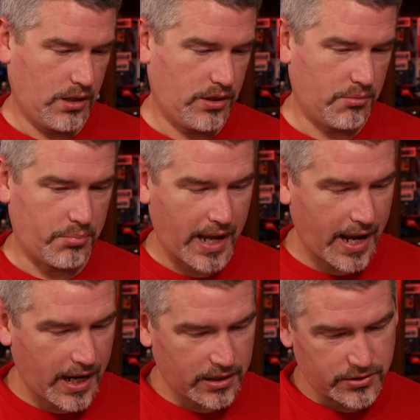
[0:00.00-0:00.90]
the
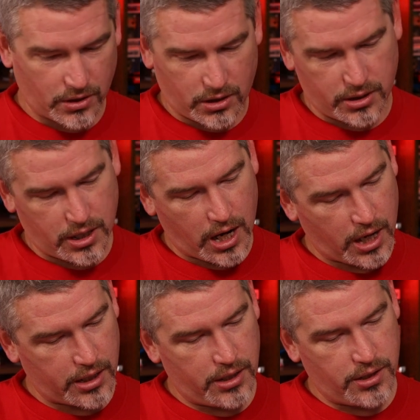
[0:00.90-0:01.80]
bags are
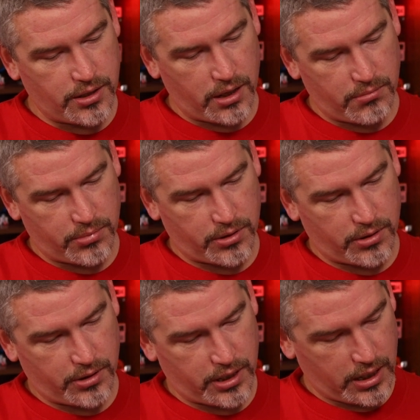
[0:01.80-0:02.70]
not
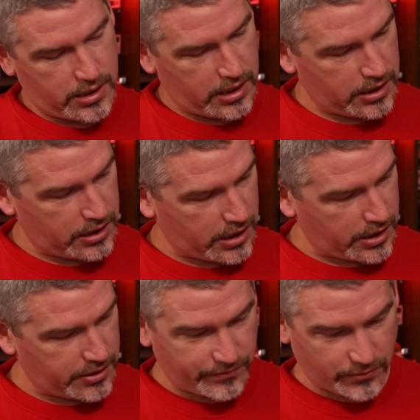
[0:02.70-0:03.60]
numbered in any
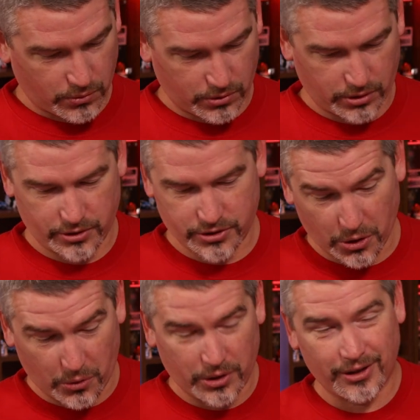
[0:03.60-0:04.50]
kind of order,
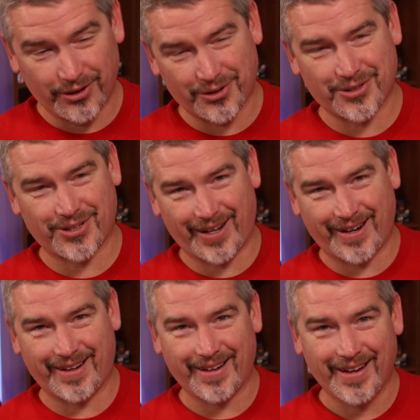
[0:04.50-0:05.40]
so it looks
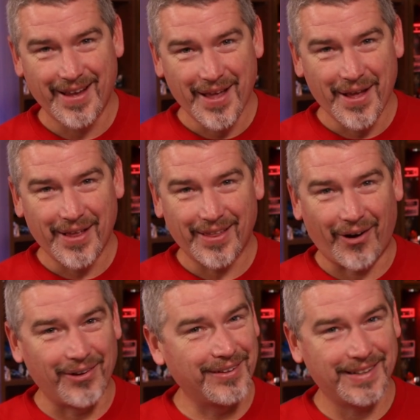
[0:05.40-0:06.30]
like
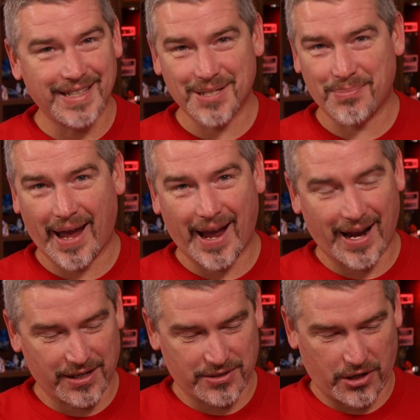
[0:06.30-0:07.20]
all of these
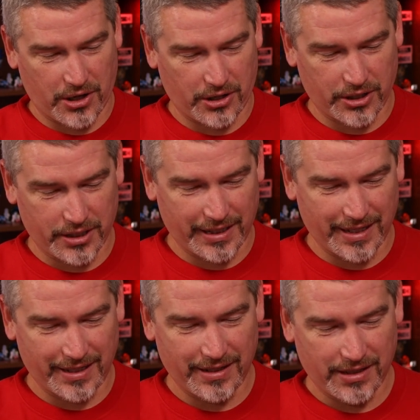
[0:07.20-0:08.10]
bags are gonna
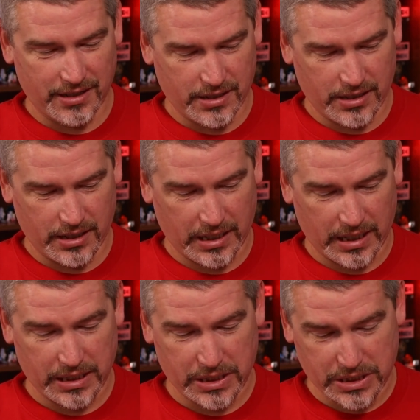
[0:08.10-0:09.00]
get
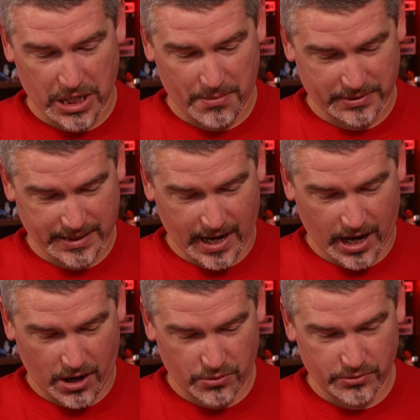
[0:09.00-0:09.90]
dumped
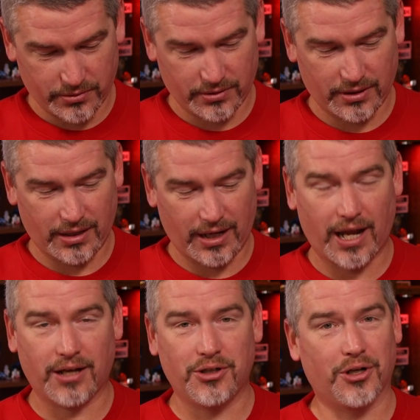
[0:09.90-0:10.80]
out
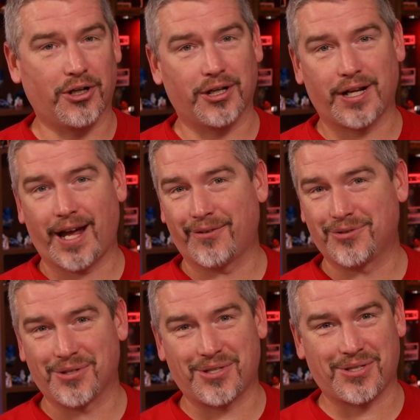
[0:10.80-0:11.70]
and you're gonna have
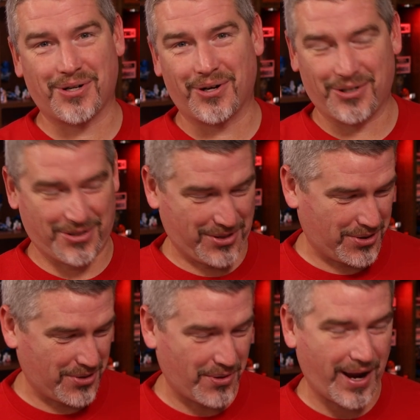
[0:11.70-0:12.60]
to search
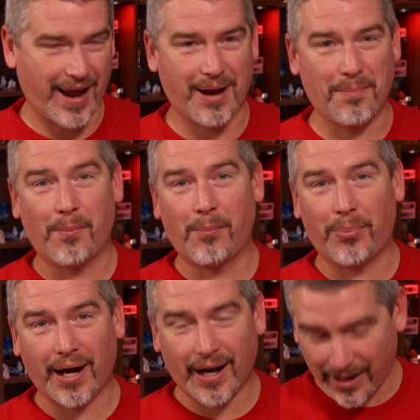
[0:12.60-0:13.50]
through a
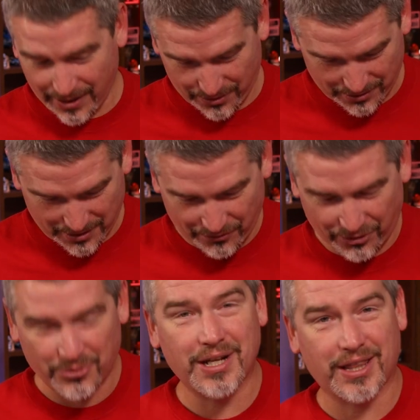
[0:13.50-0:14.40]
pile of
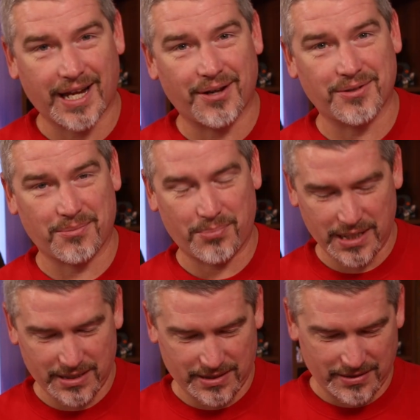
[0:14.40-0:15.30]
3,000
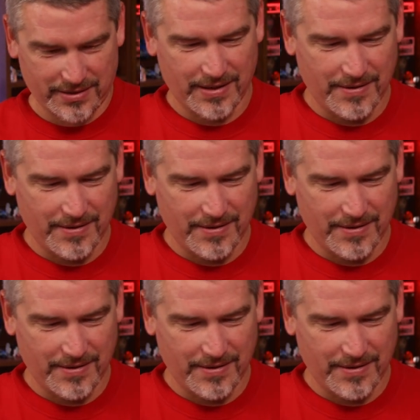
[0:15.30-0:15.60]
pieces.